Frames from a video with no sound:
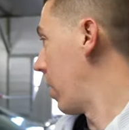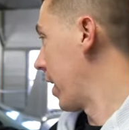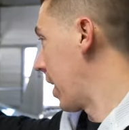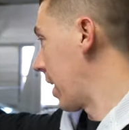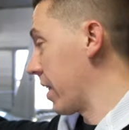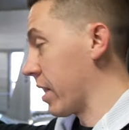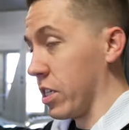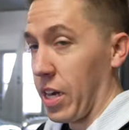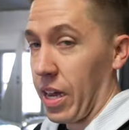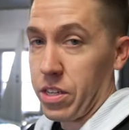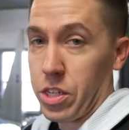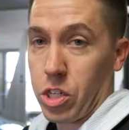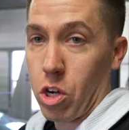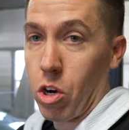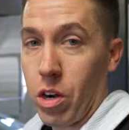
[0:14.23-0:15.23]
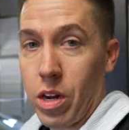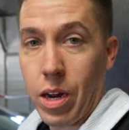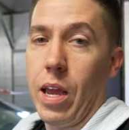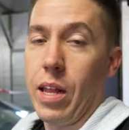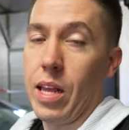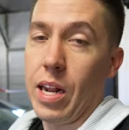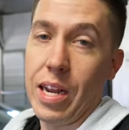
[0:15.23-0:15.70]
I got to get the chassis
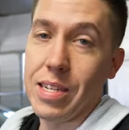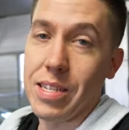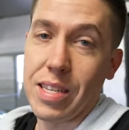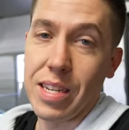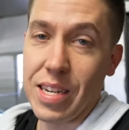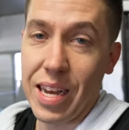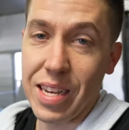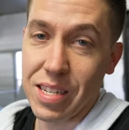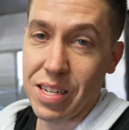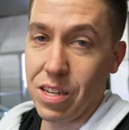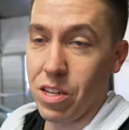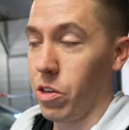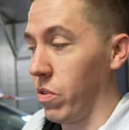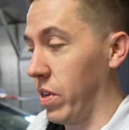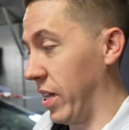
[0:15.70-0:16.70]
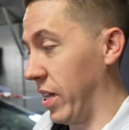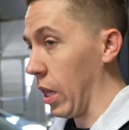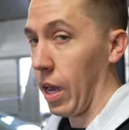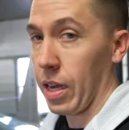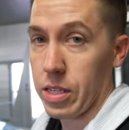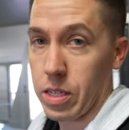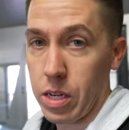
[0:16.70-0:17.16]
sorted, and then it's the test and tune
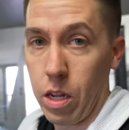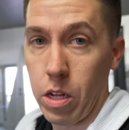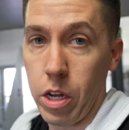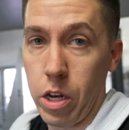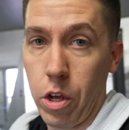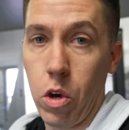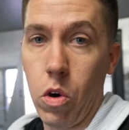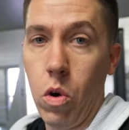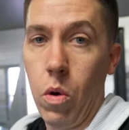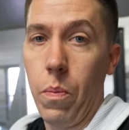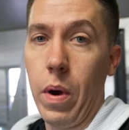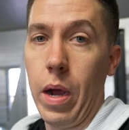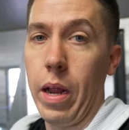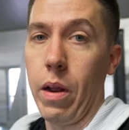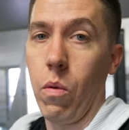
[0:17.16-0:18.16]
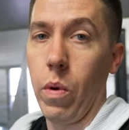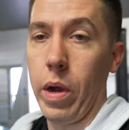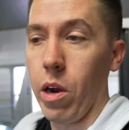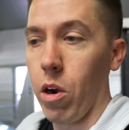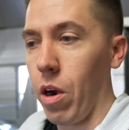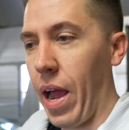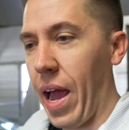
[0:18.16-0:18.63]
Lots still to do, but
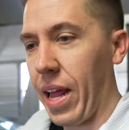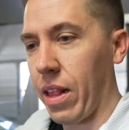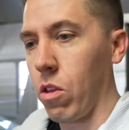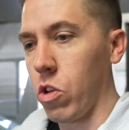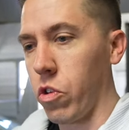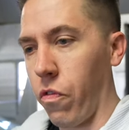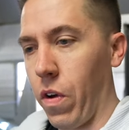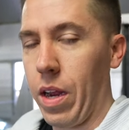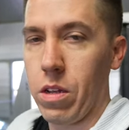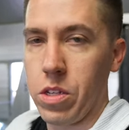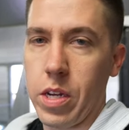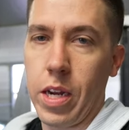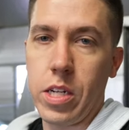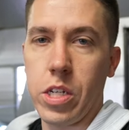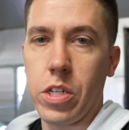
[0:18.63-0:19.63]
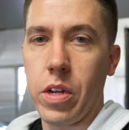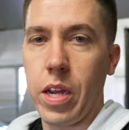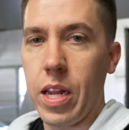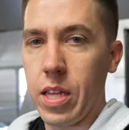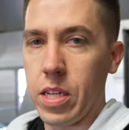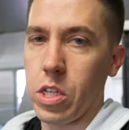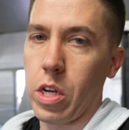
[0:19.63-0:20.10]
we are at those final stages of
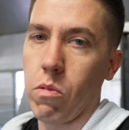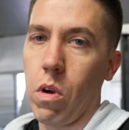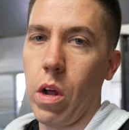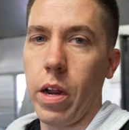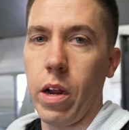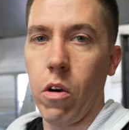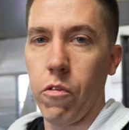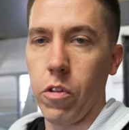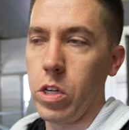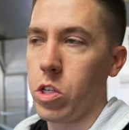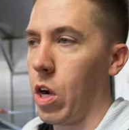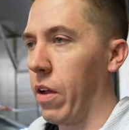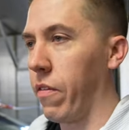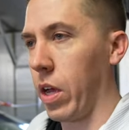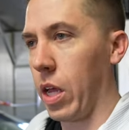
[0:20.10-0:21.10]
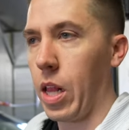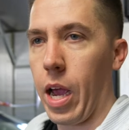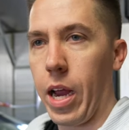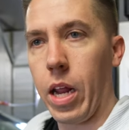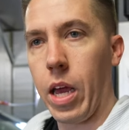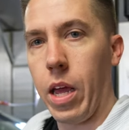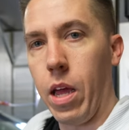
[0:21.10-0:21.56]
getting this thing running, hopefully driving,
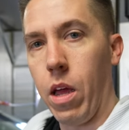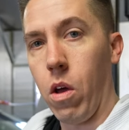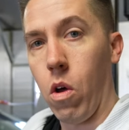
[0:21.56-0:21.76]
align it.